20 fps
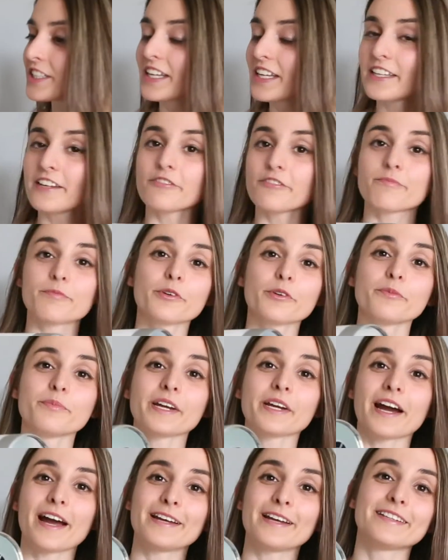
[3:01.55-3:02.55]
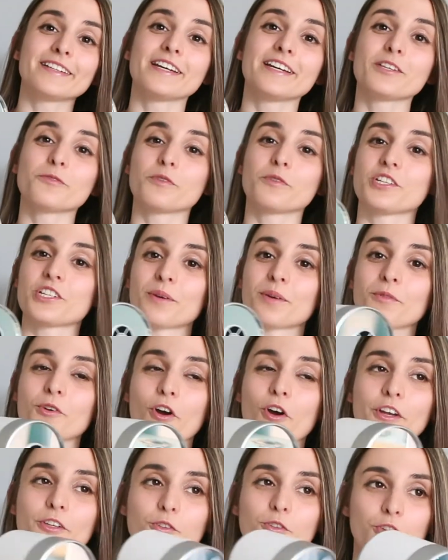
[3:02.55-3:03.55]
that they've put behind it, which I'm
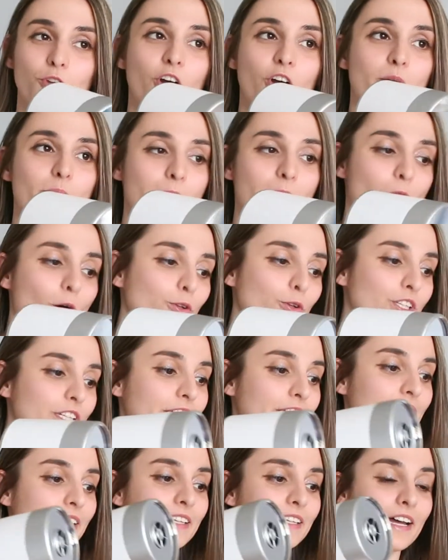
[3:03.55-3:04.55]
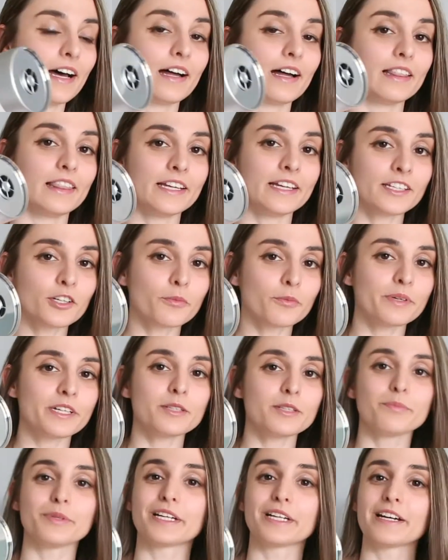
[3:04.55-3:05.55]
going to talk about in a little
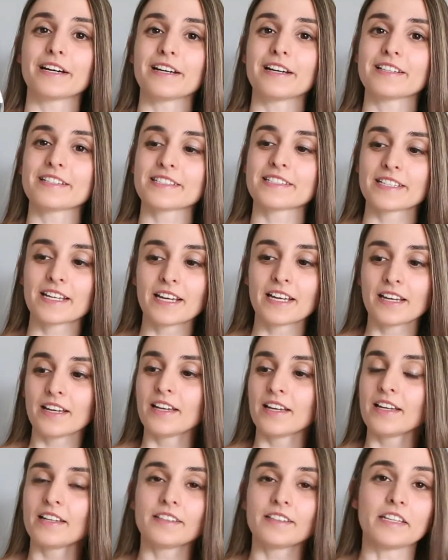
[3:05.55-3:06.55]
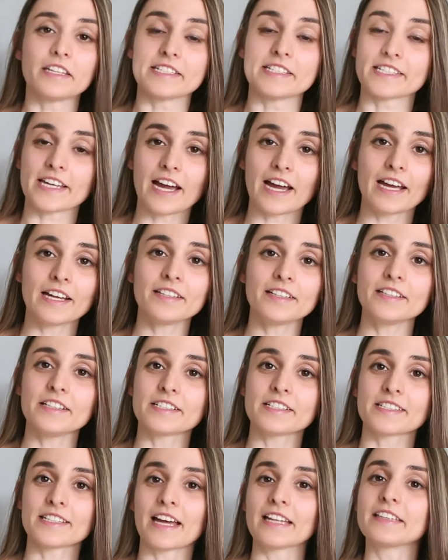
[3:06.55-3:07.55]
bit, because the design
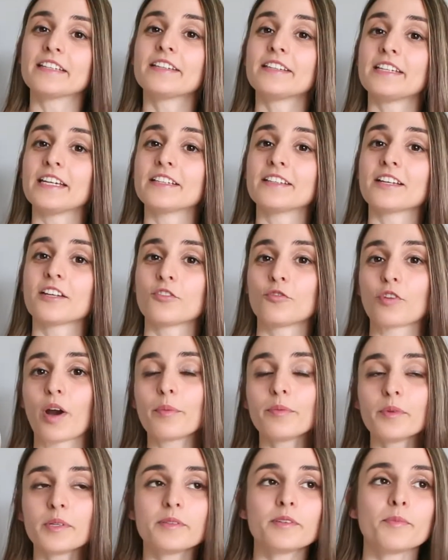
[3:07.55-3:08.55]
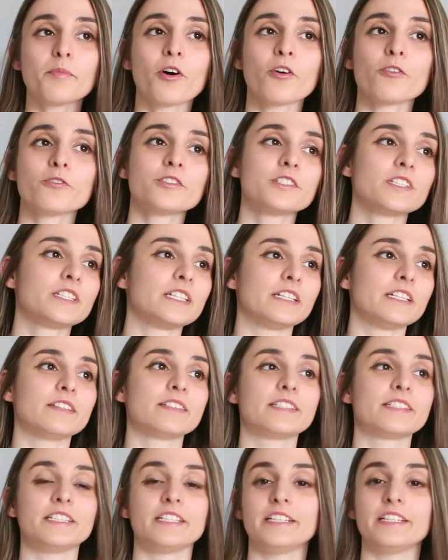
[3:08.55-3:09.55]
is not the thing that grabbed me the most.
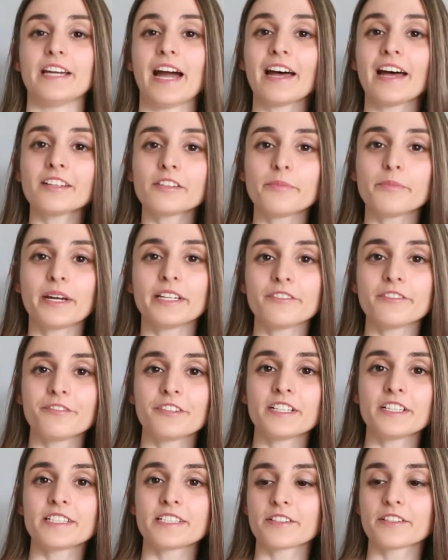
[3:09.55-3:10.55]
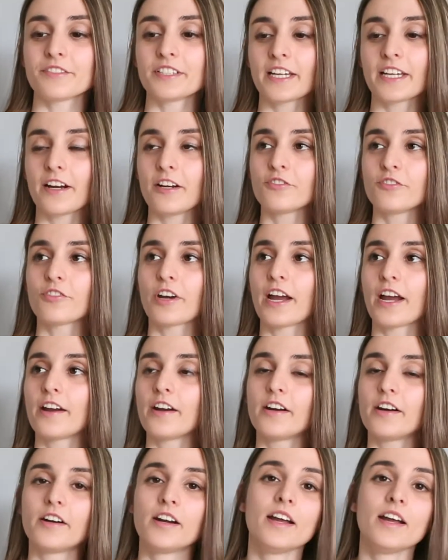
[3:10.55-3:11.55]
It's the other benefits of the
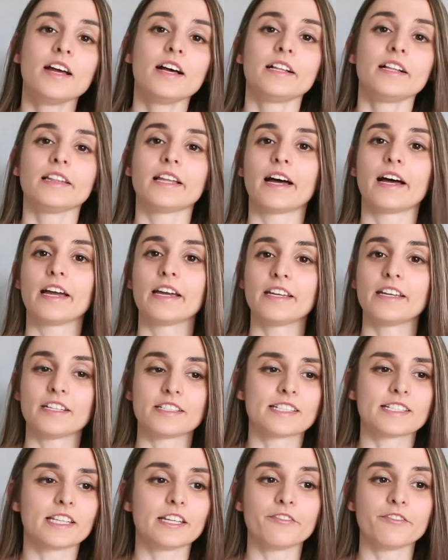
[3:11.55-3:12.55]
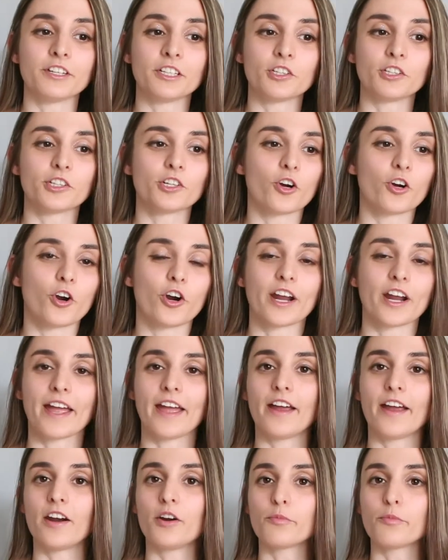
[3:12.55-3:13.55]
hairdryer, like it's leaving your
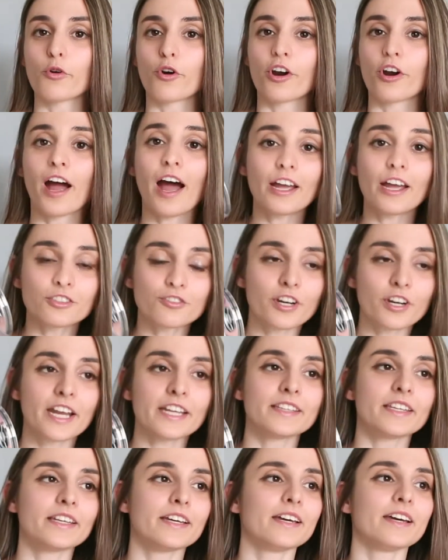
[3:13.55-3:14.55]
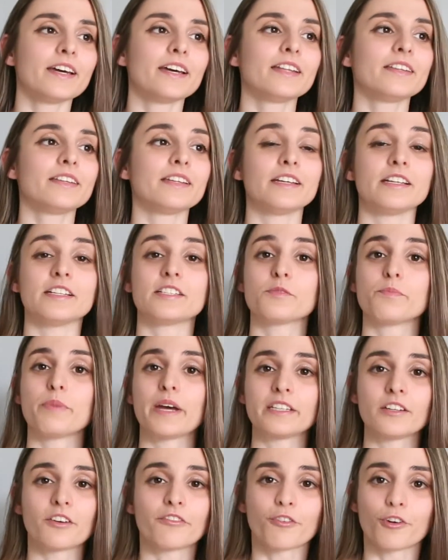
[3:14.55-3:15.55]
hair more hydrated, it's
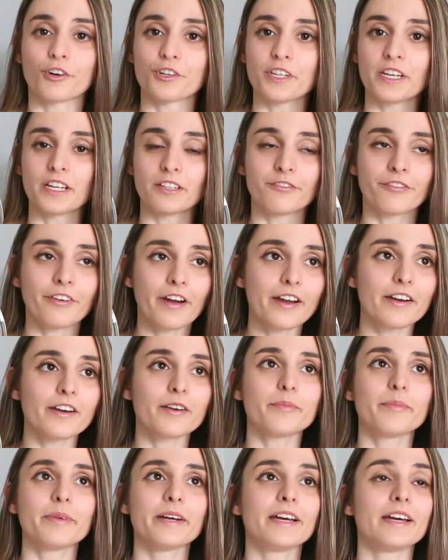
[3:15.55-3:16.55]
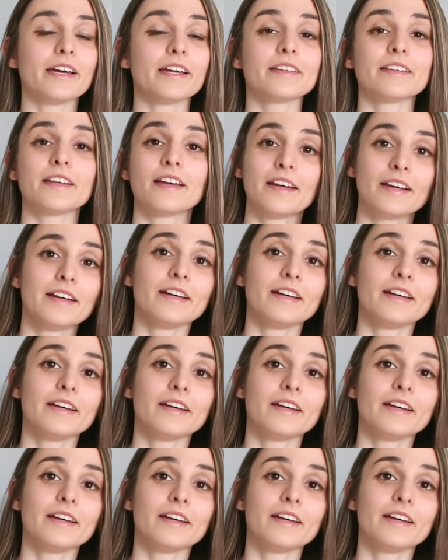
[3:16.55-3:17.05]
better for the environment.